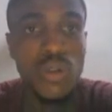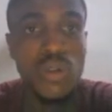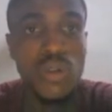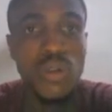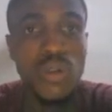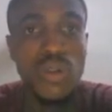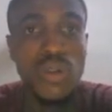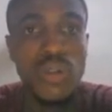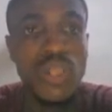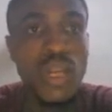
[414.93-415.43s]

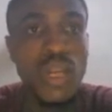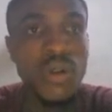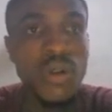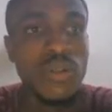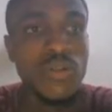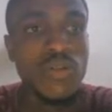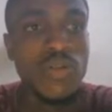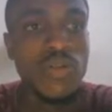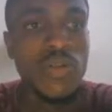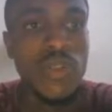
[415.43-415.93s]

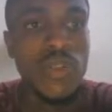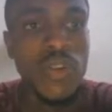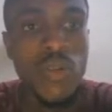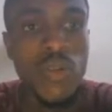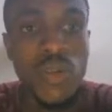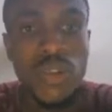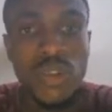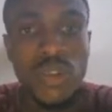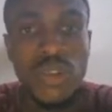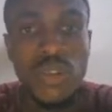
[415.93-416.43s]
Now,
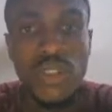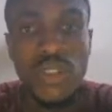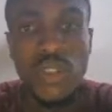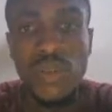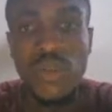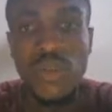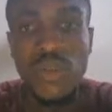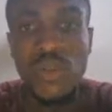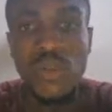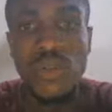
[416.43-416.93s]
what do you need
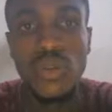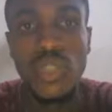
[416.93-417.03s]
to